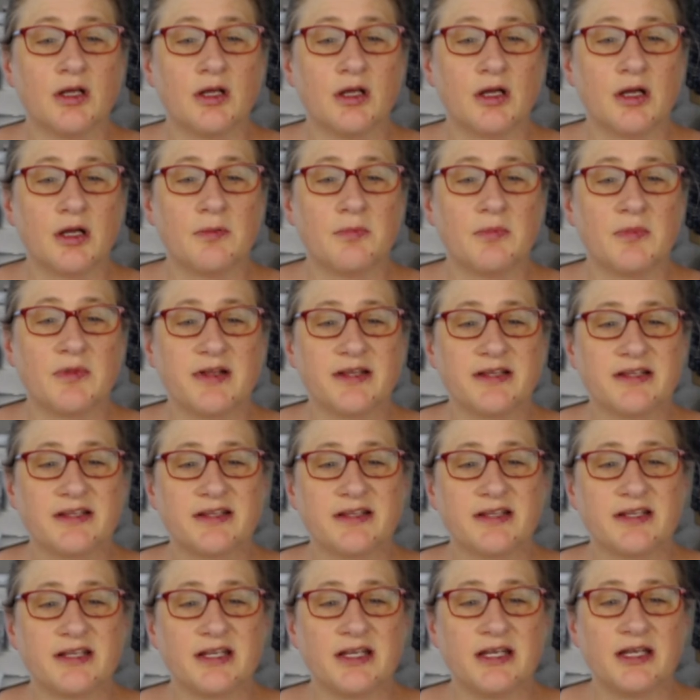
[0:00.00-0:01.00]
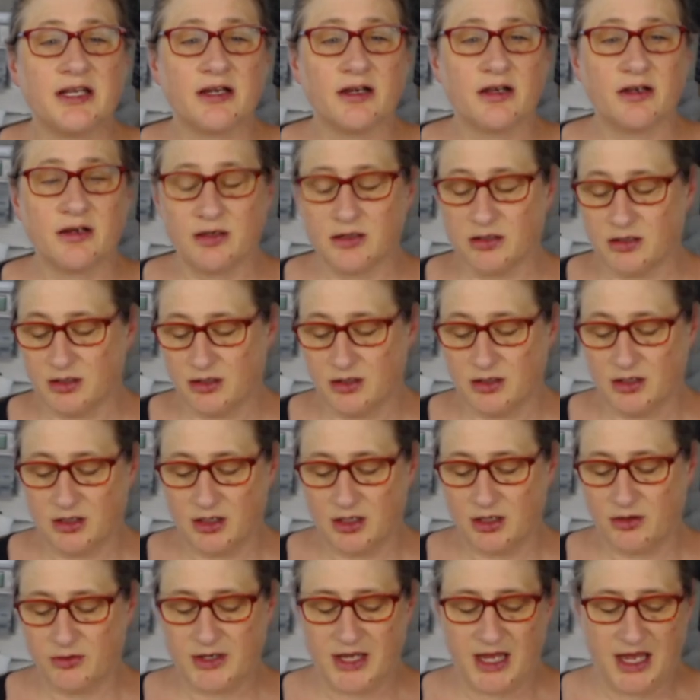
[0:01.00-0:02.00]
Um, let's see here.
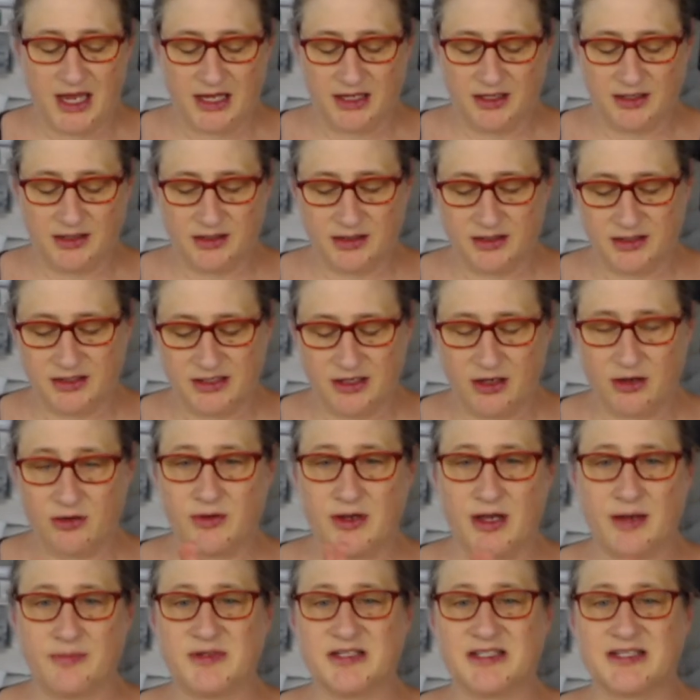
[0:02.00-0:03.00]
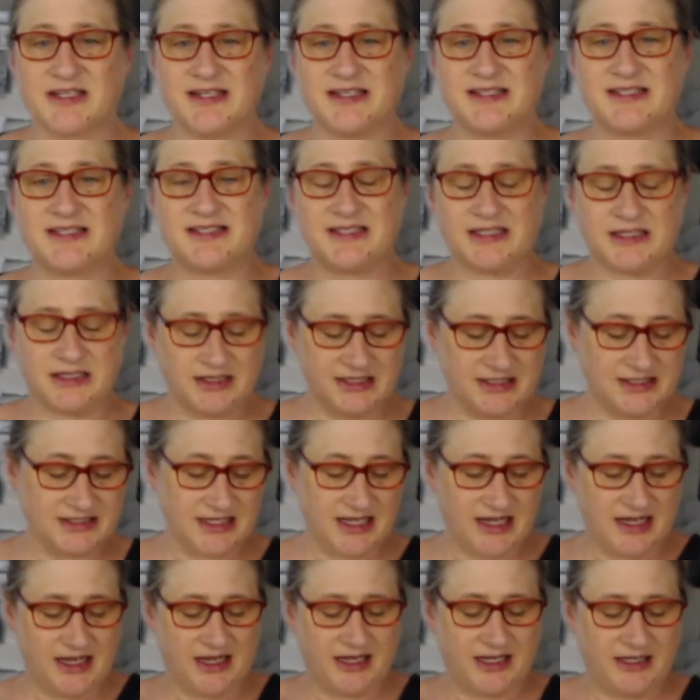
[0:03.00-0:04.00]
Okay, so I'm just going to stick this
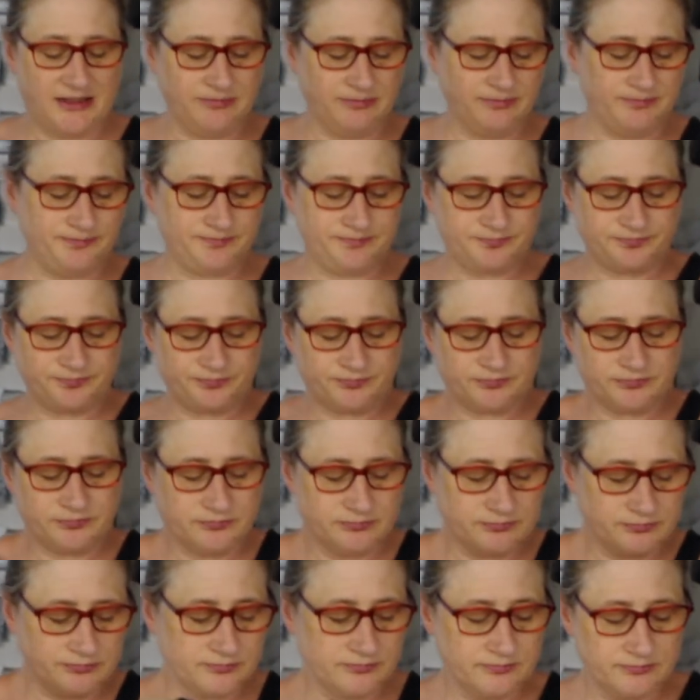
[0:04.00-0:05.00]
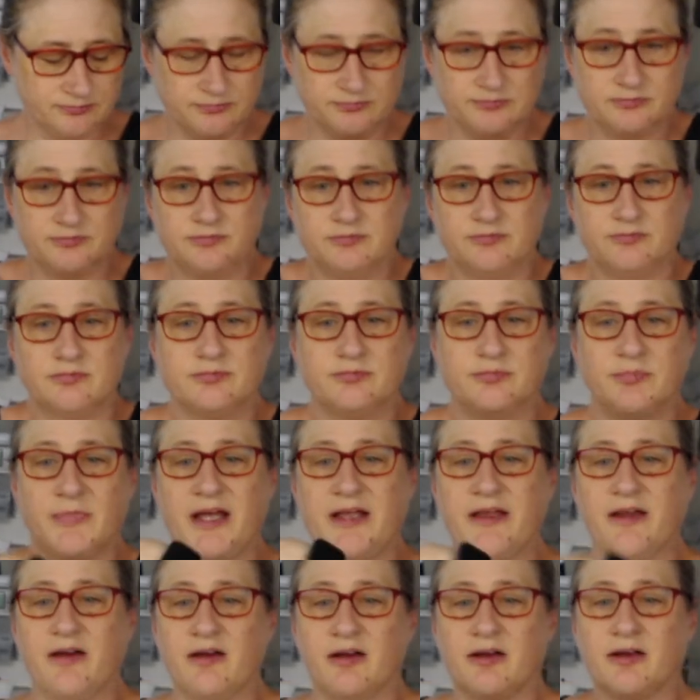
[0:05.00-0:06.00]
on
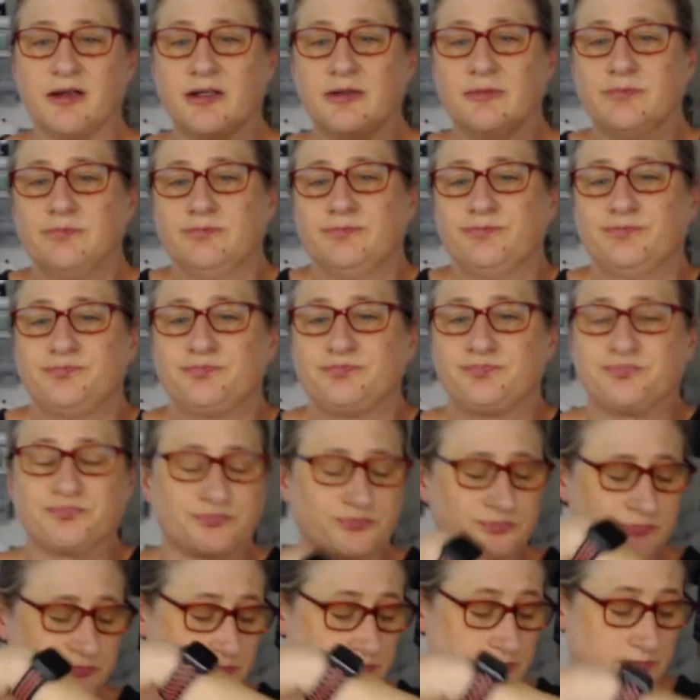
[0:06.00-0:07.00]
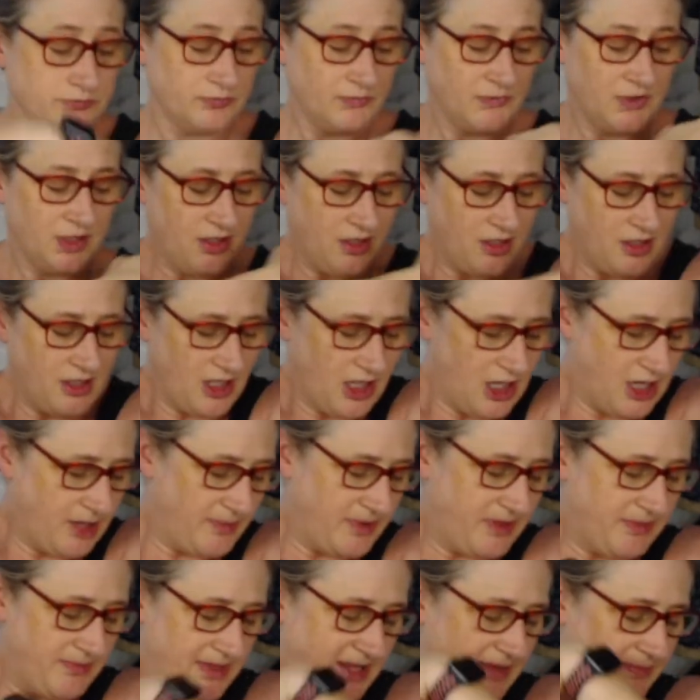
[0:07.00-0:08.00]
my arm
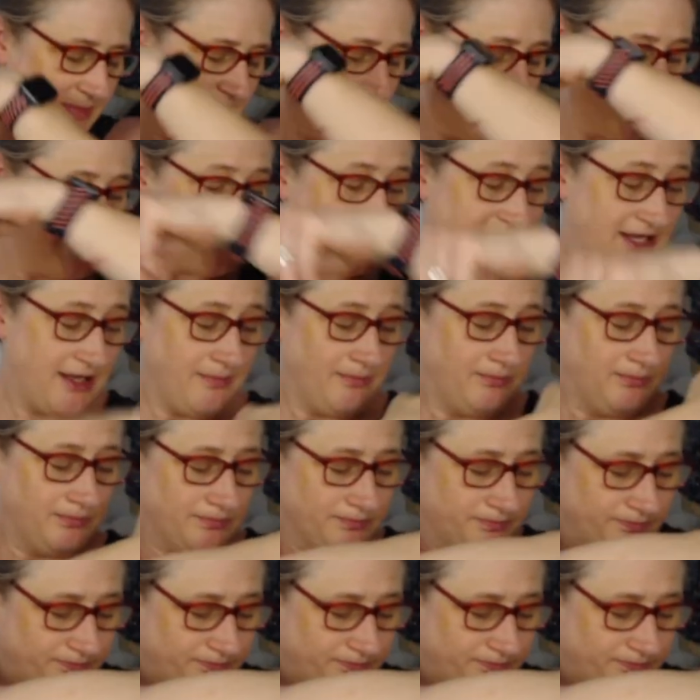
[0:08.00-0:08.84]
up at my bicep